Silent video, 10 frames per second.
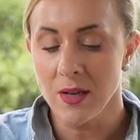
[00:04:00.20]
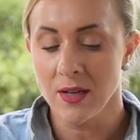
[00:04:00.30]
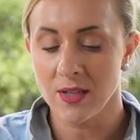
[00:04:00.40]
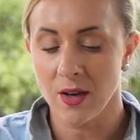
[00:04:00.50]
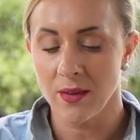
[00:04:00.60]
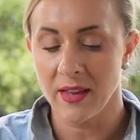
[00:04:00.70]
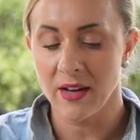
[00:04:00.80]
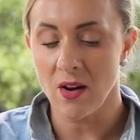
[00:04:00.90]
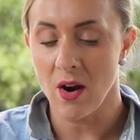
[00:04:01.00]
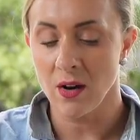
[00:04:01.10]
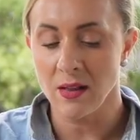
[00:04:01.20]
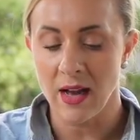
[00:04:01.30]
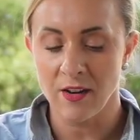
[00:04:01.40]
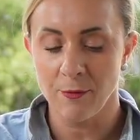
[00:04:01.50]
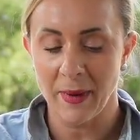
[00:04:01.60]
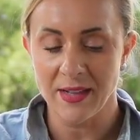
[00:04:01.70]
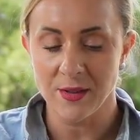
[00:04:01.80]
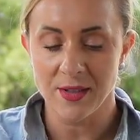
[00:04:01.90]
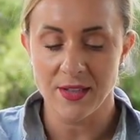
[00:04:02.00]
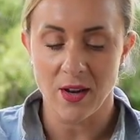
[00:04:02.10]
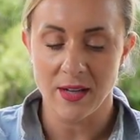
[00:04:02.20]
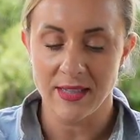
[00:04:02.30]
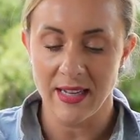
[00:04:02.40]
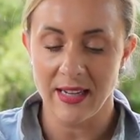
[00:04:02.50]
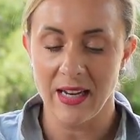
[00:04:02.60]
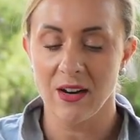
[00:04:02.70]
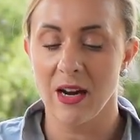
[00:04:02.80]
So there are a lot of basil stalks in here.